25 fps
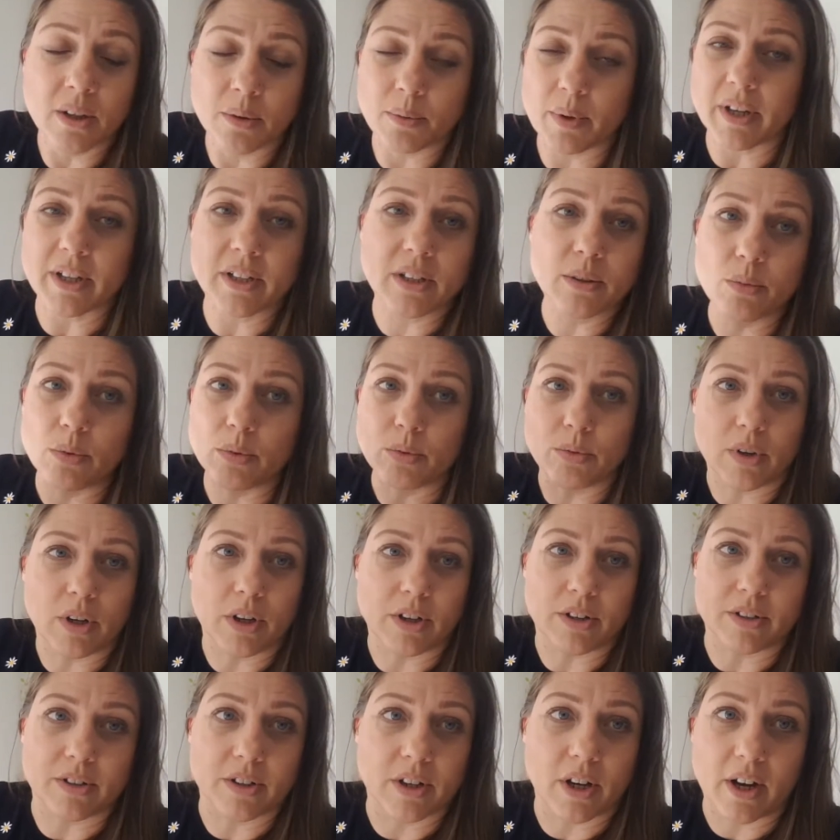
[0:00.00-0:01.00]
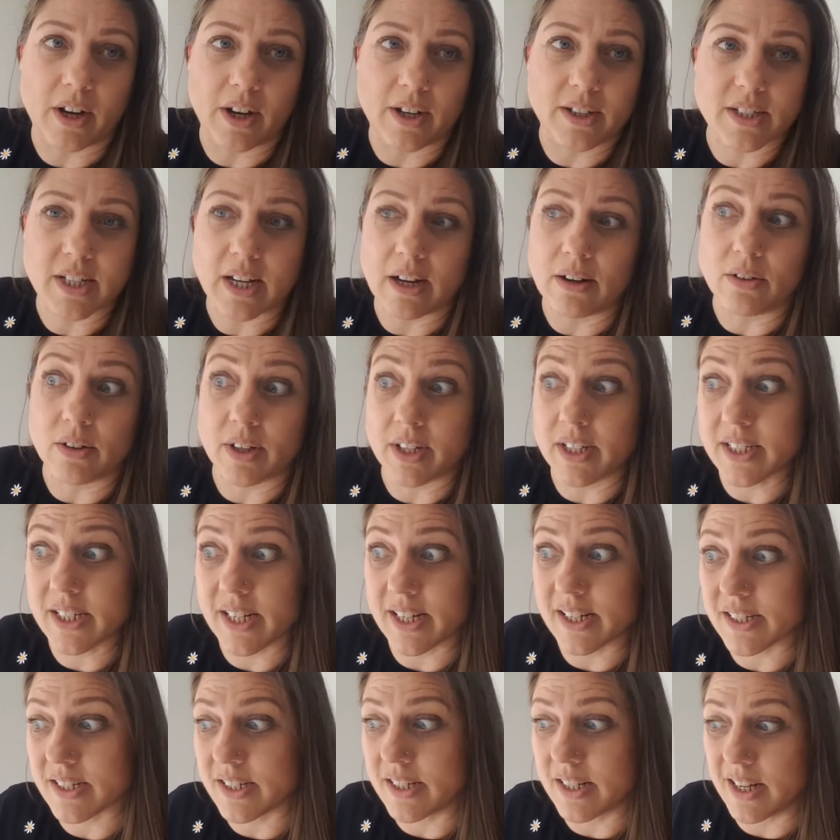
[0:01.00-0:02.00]
well, you all know, guys, how long it
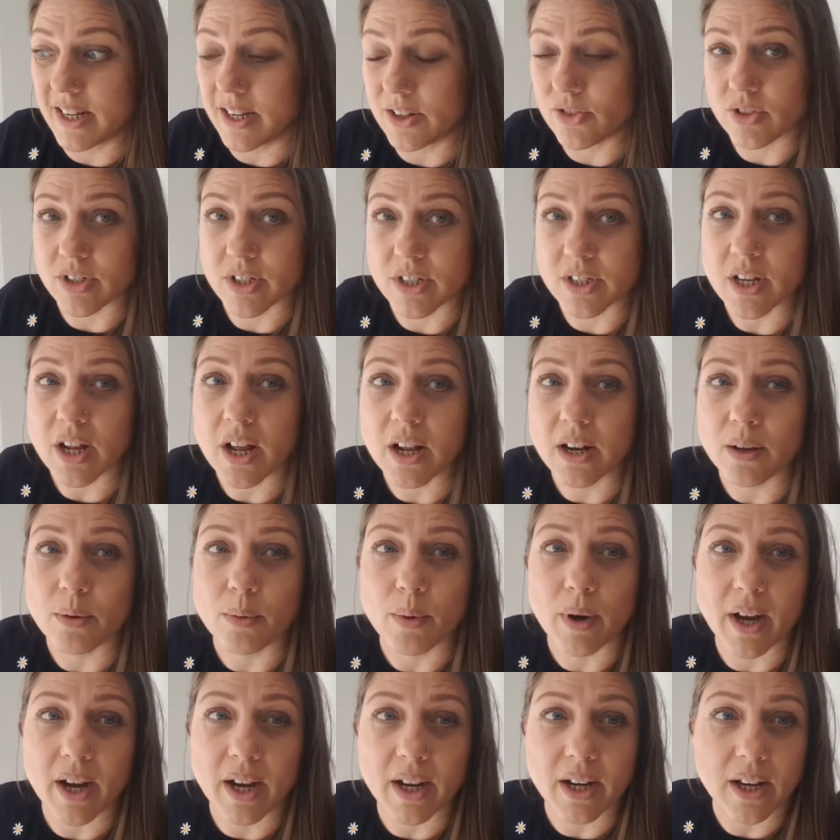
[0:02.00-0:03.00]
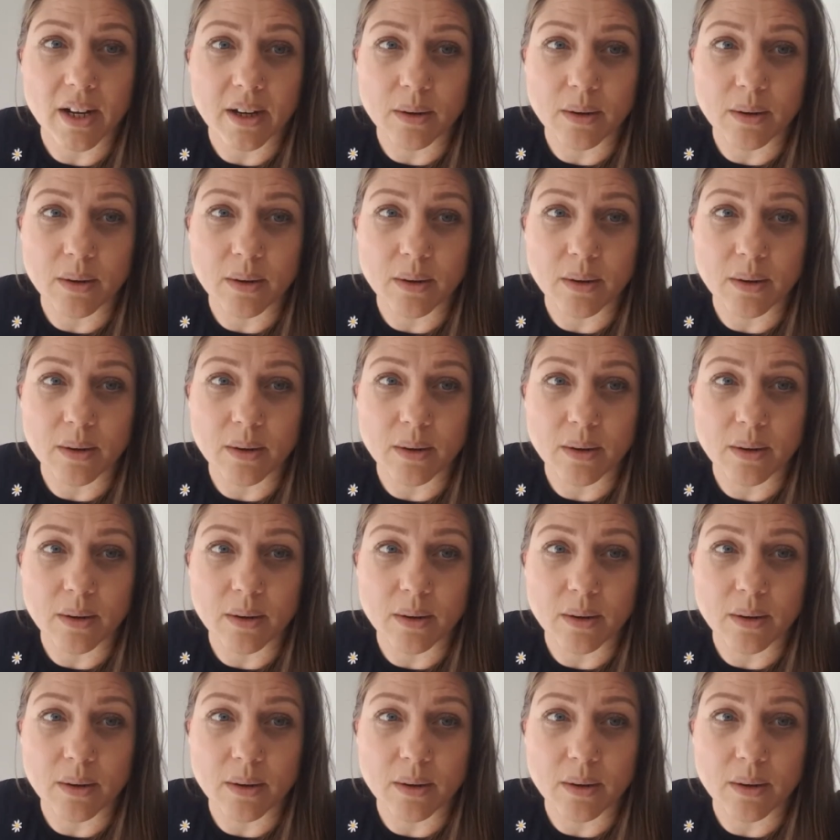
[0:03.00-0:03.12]
takes in the hairdressers anyway.